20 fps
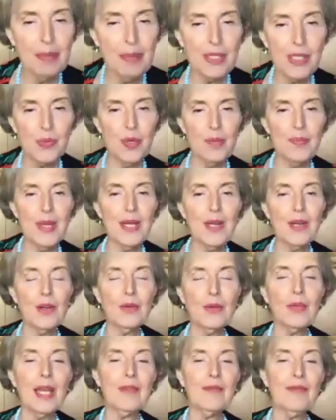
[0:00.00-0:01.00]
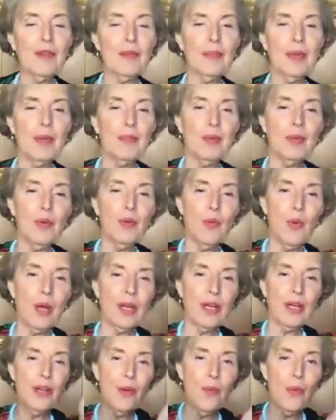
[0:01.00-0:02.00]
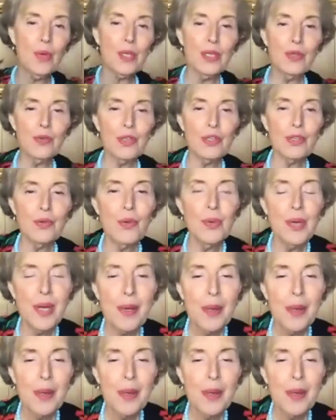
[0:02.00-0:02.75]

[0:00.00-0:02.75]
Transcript: at swimming, or like for people who want to know, will you do?